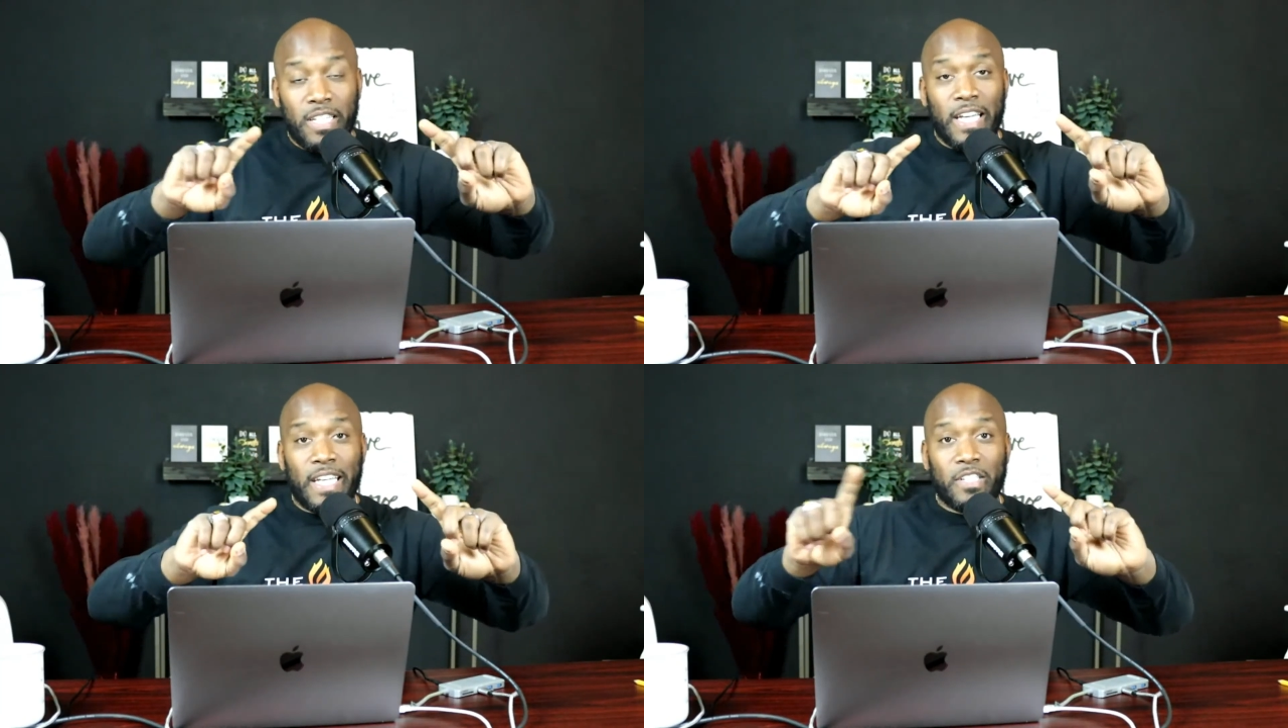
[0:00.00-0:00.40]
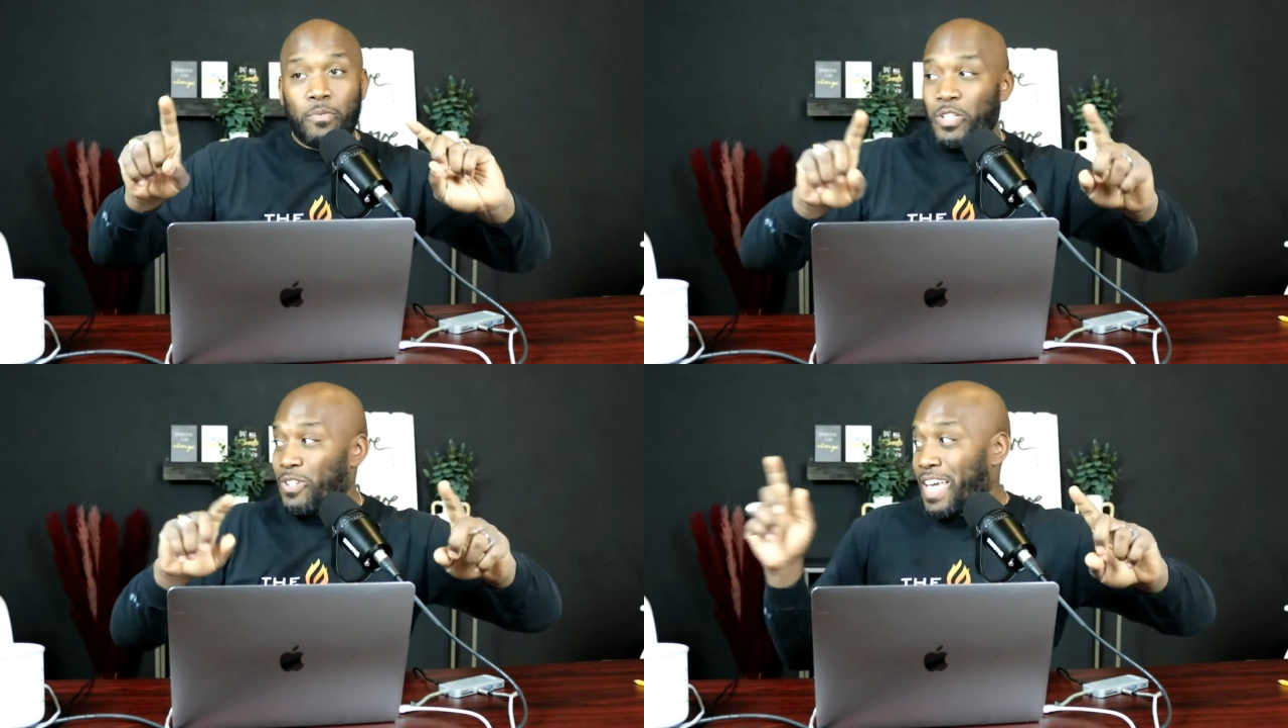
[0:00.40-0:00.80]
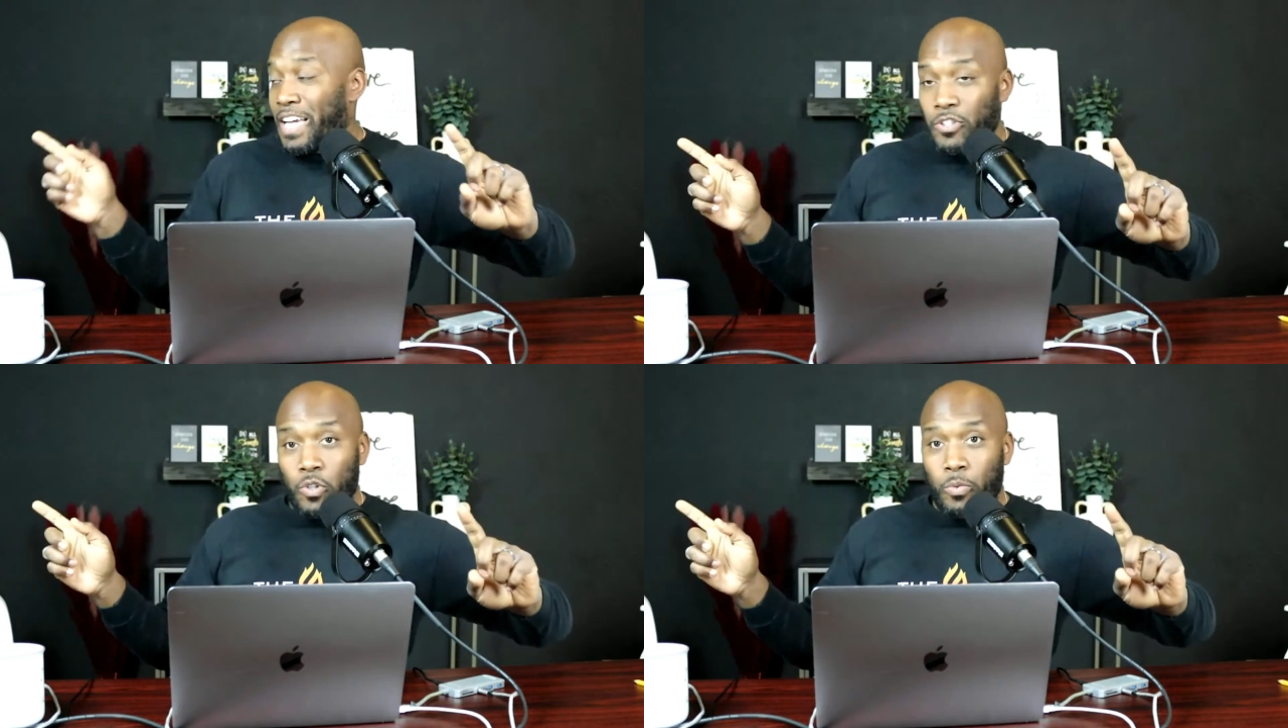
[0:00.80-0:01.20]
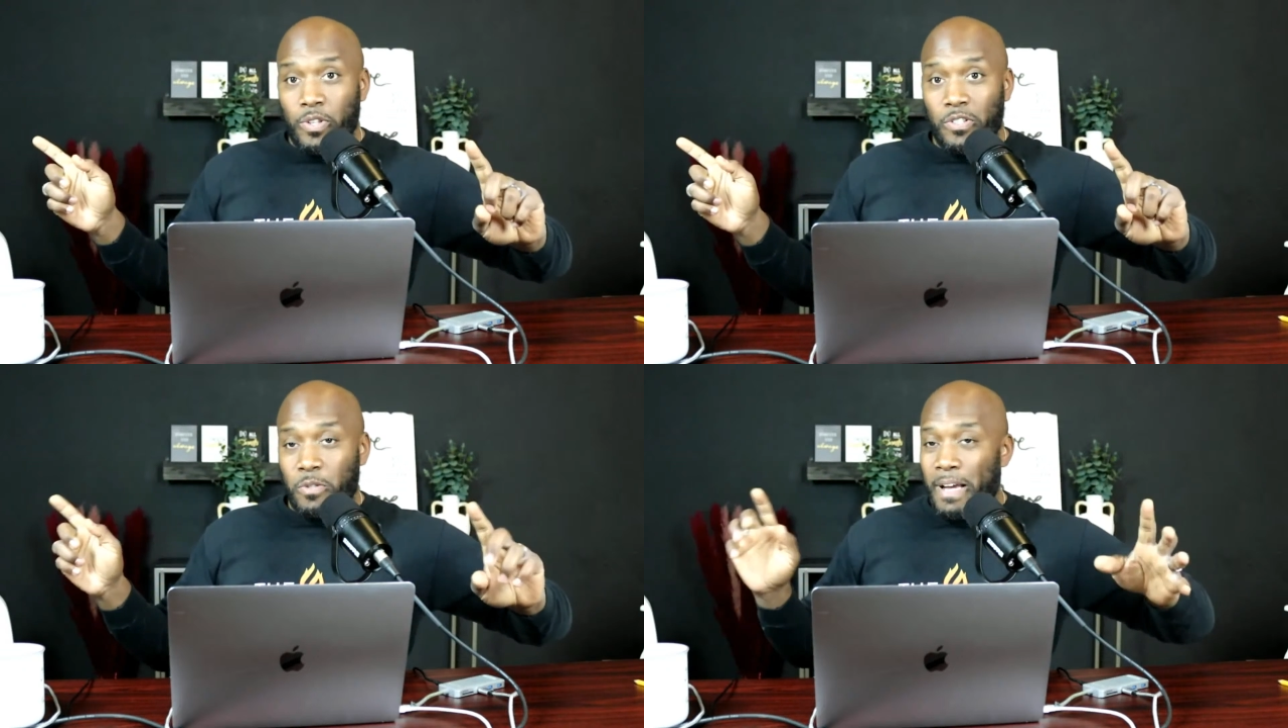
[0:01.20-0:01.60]
And guess what? You can't do it with
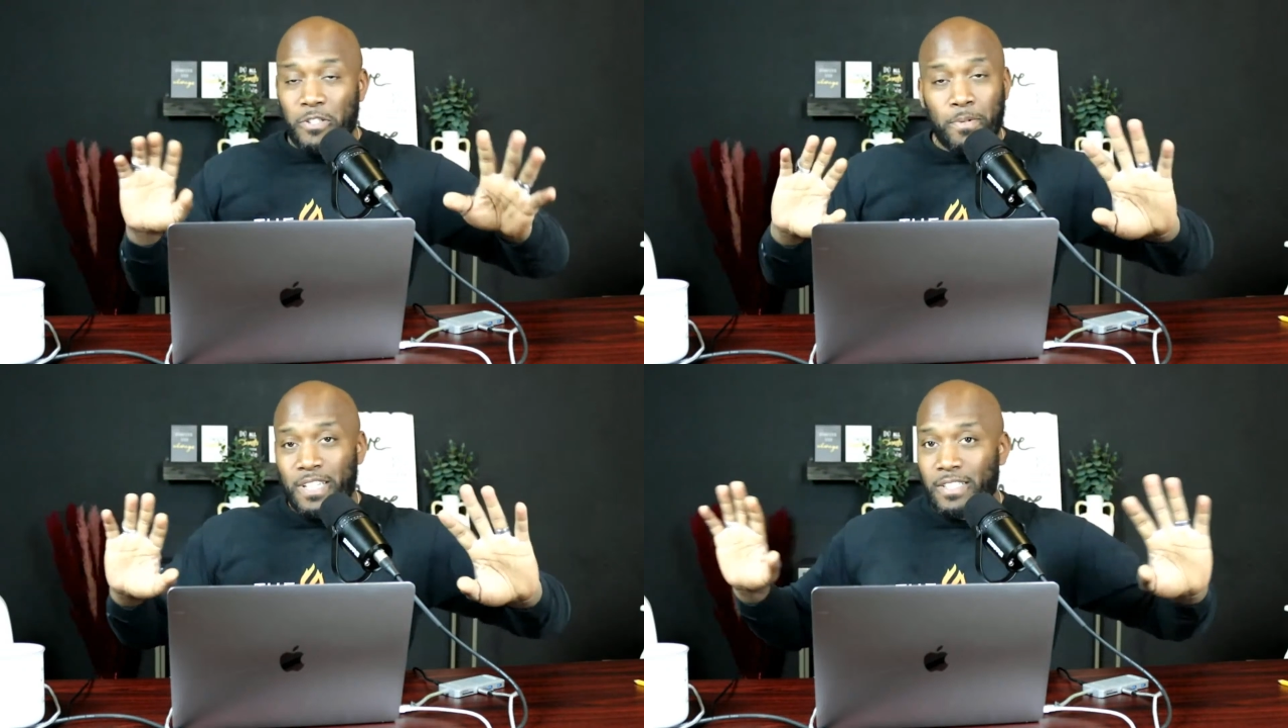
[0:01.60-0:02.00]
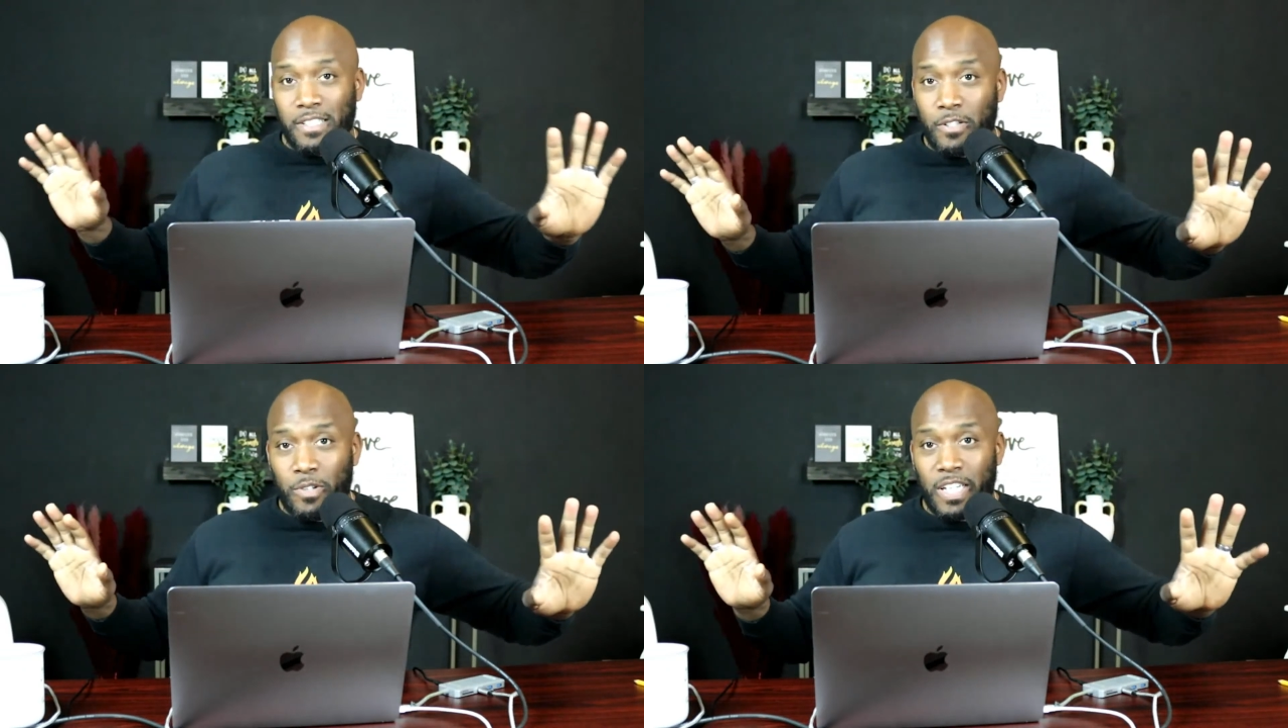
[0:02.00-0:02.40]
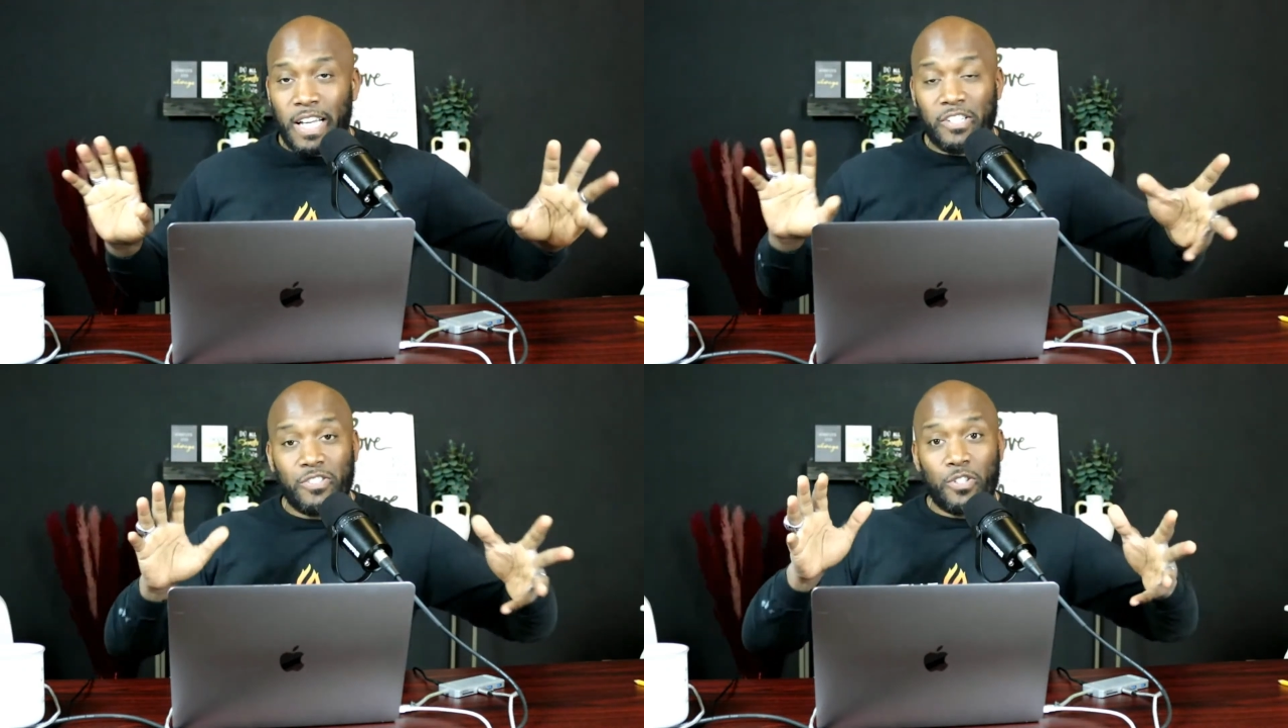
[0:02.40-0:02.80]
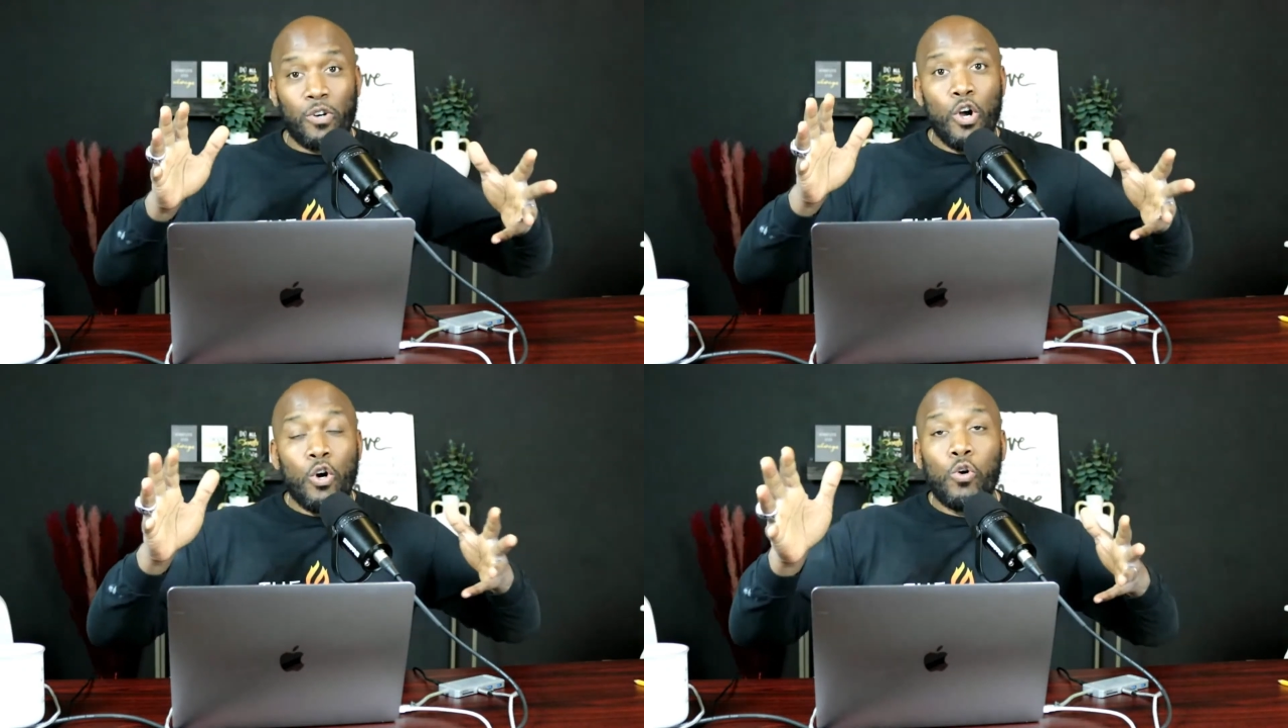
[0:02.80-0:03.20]
your spouse because there's no connection. So
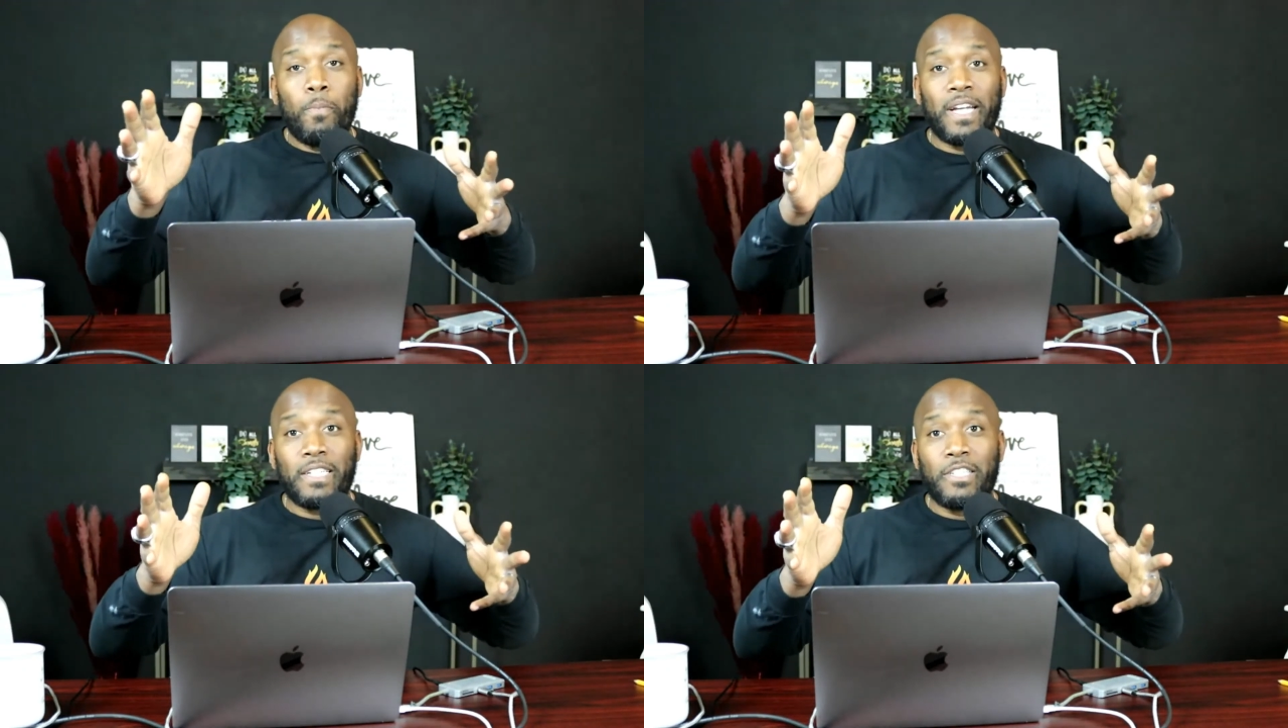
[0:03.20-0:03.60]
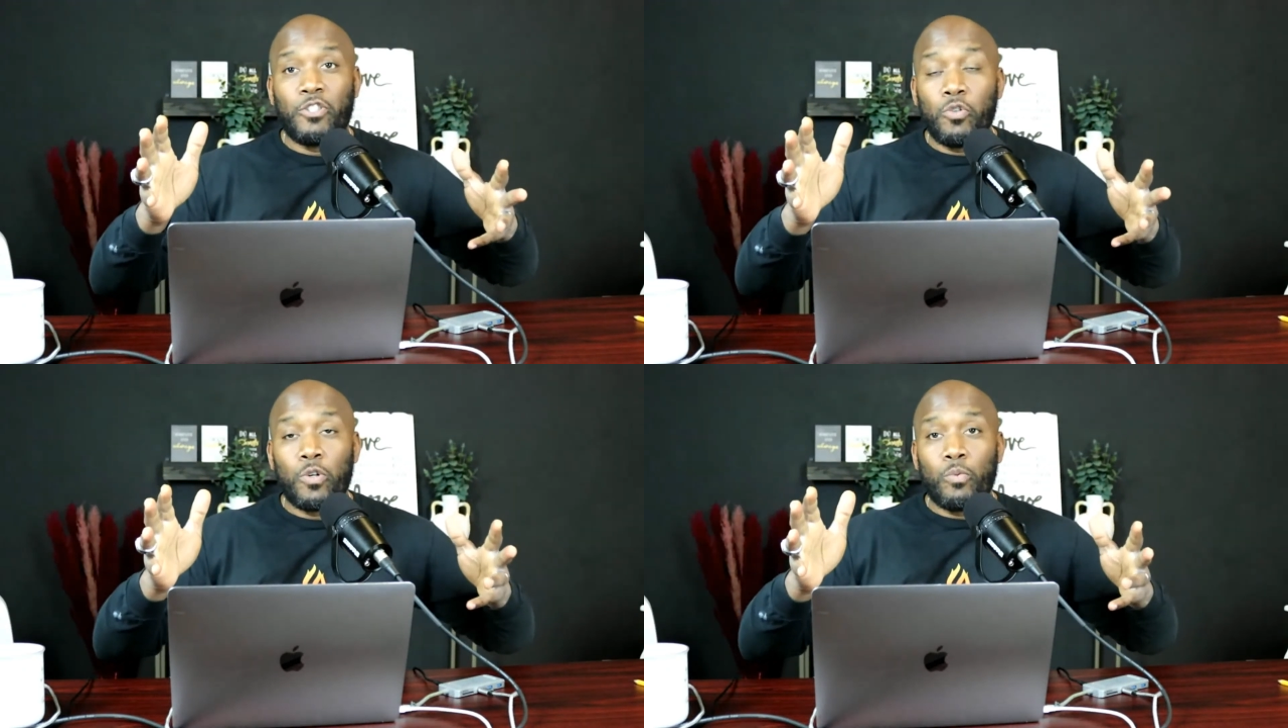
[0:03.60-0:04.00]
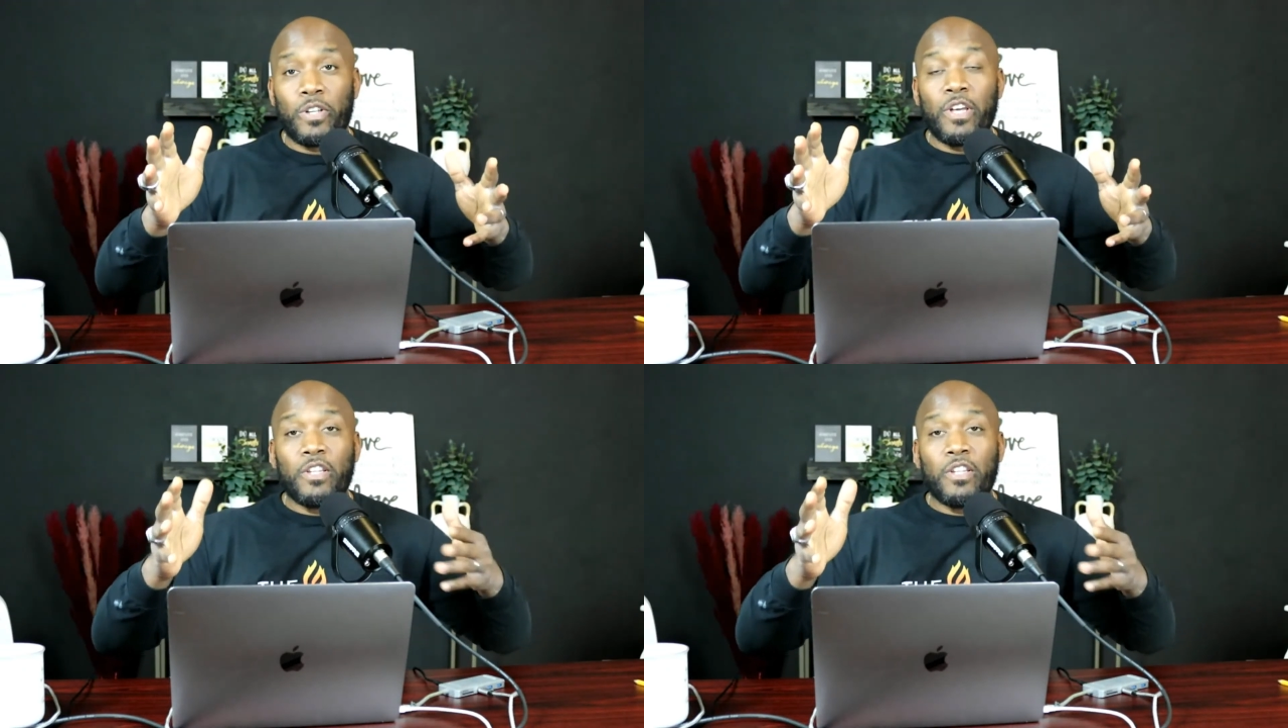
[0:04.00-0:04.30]
who better to do it with?